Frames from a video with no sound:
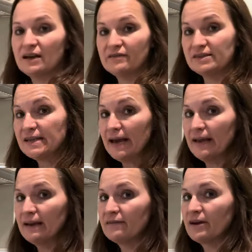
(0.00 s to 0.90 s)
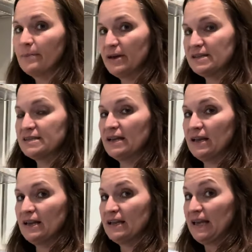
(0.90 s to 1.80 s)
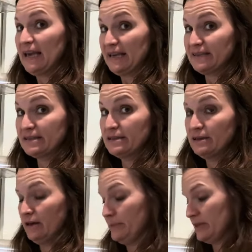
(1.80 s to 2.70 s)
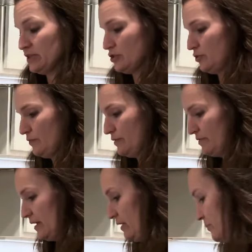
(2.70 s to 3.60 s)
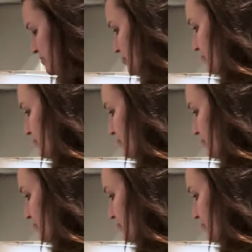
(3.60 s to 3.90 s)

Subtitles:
out of a 10, I've got mine set at an 8 on my stove, if that helps